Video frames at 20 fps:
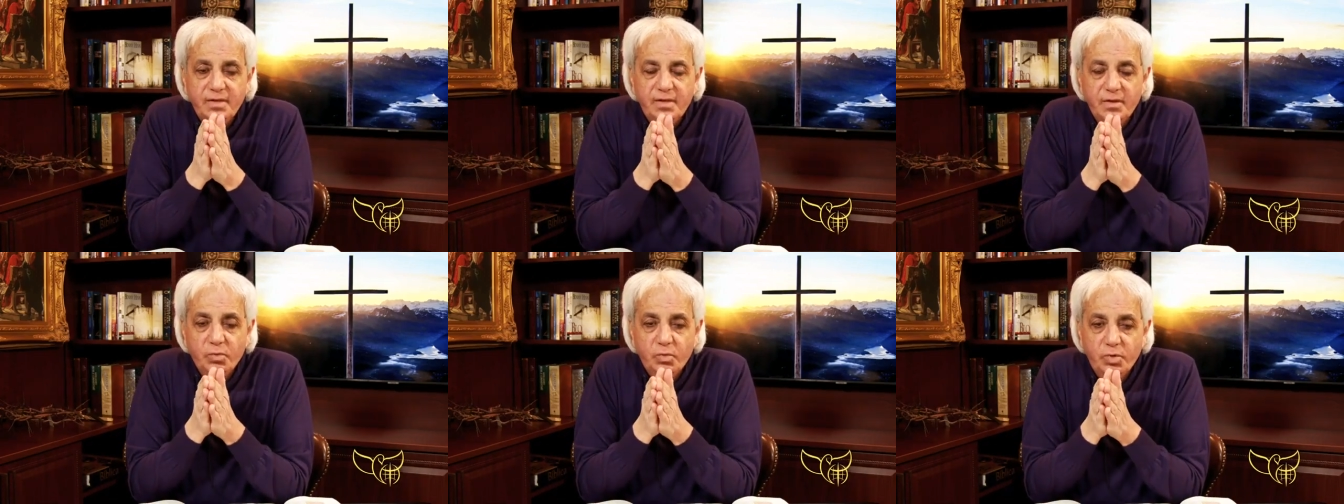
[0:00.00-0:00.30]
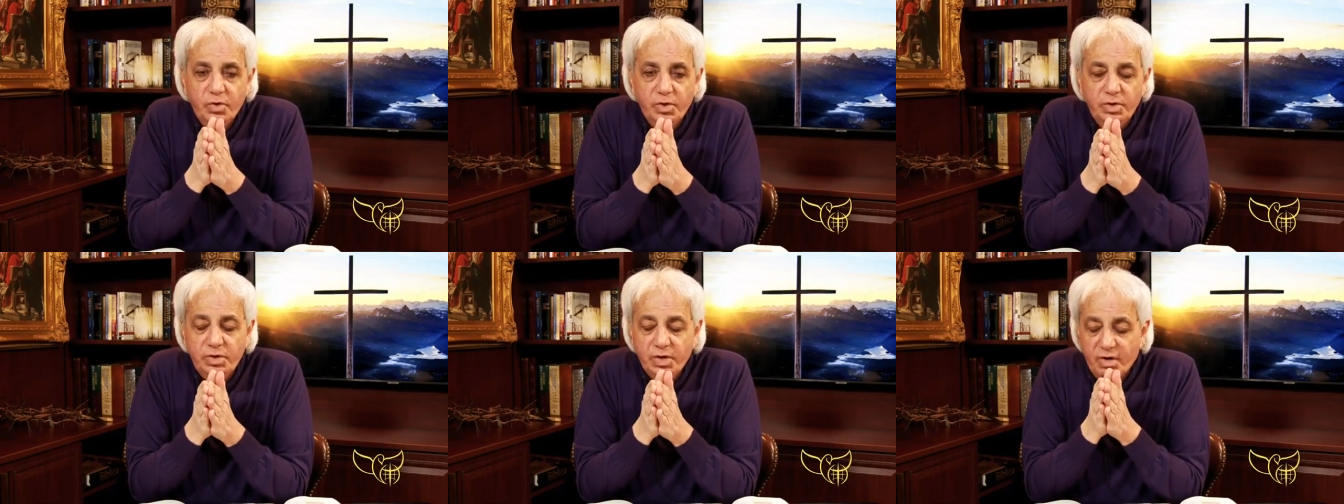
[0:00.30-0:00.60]
The
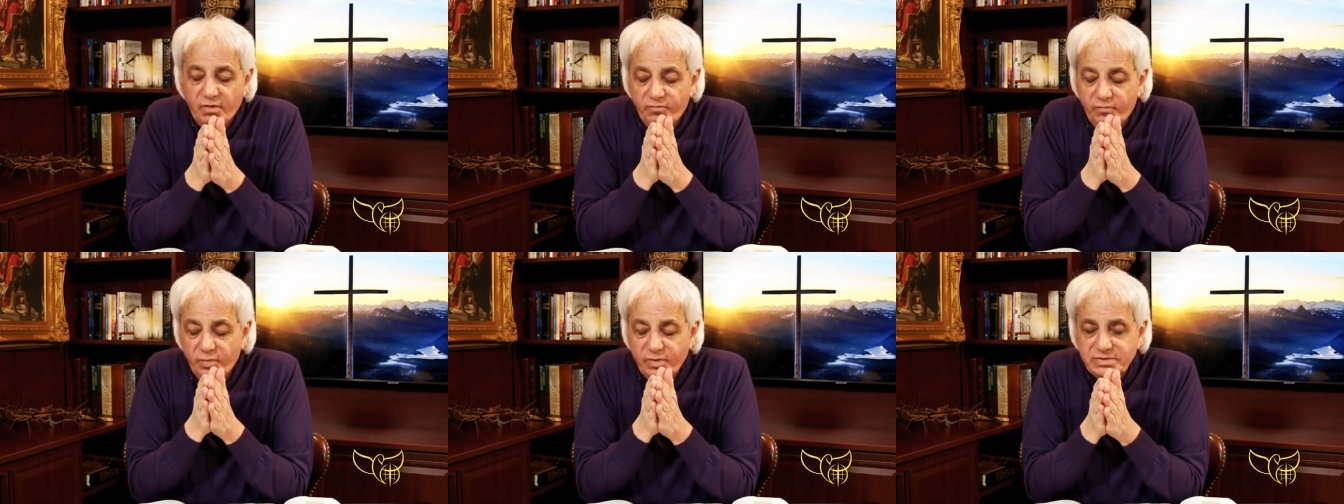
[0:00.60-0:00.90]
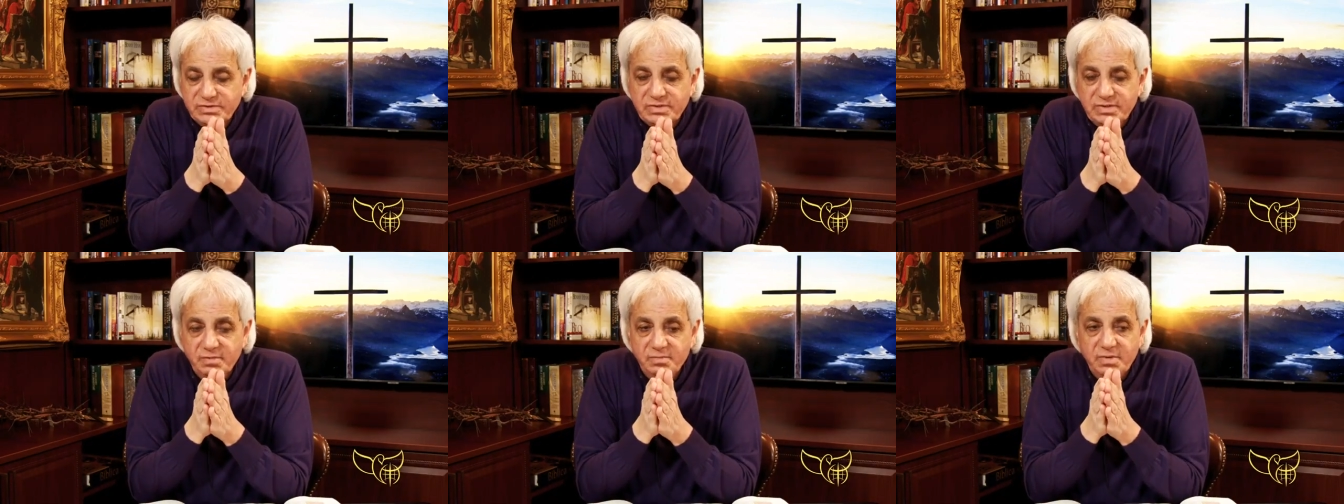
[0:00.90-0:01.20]
Word of
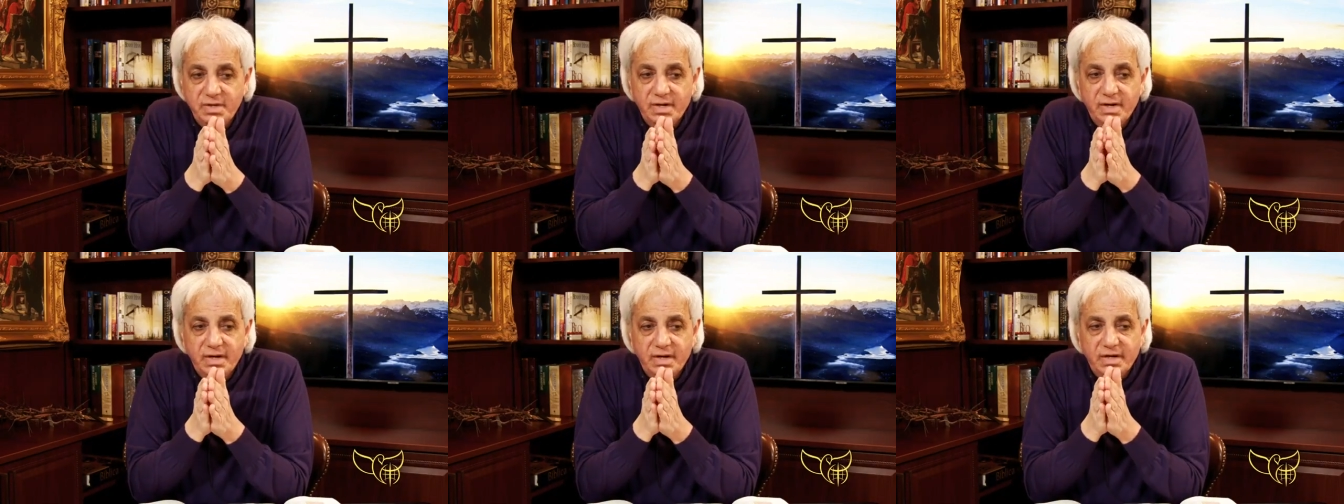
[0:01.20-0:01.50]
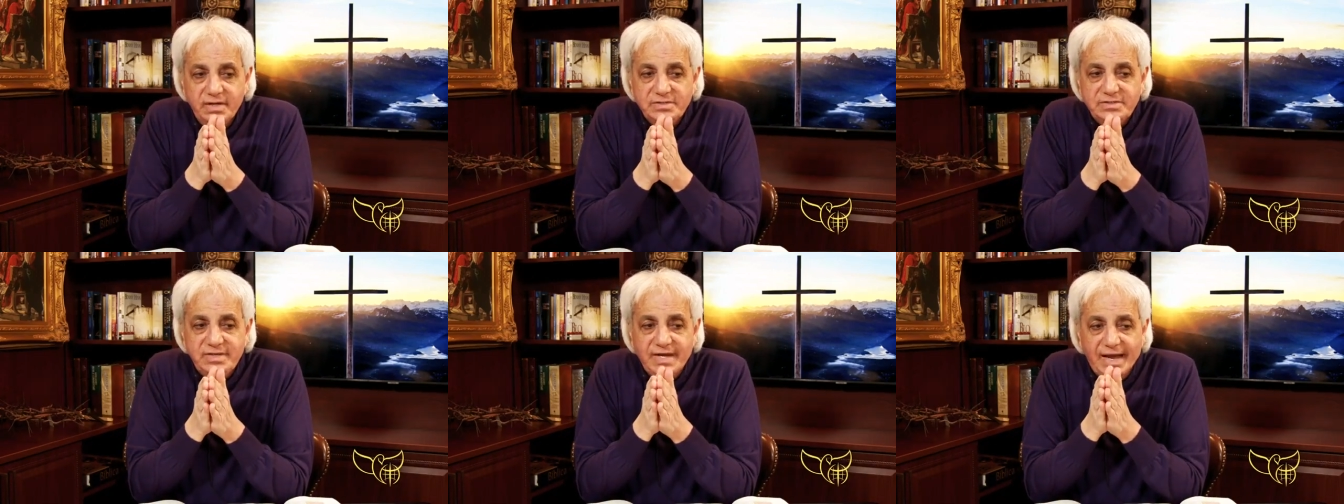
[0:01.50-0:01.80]
wisdom
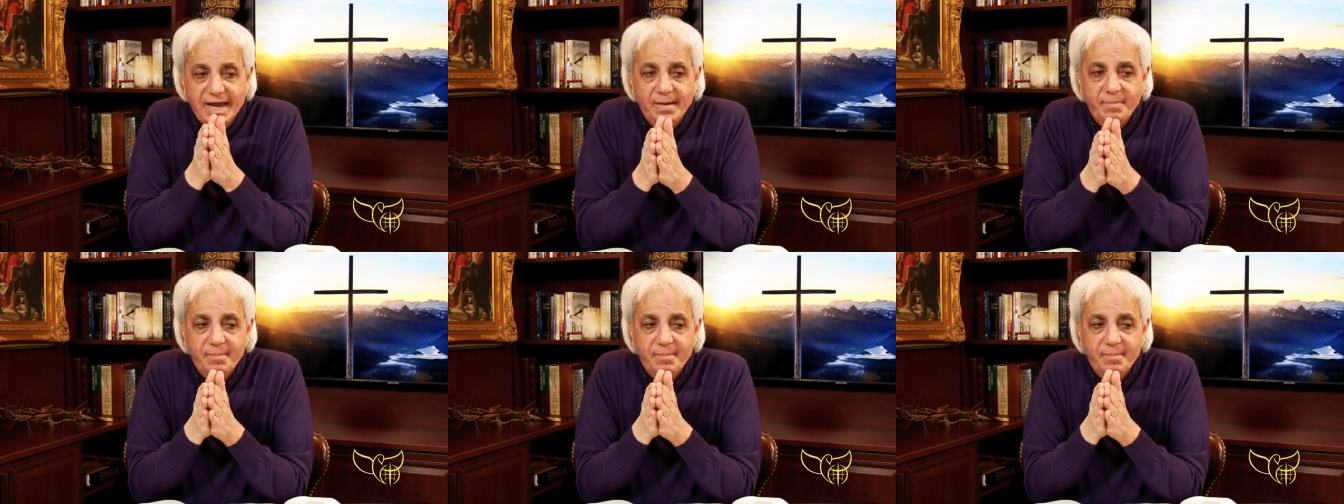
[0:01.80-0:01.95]
is the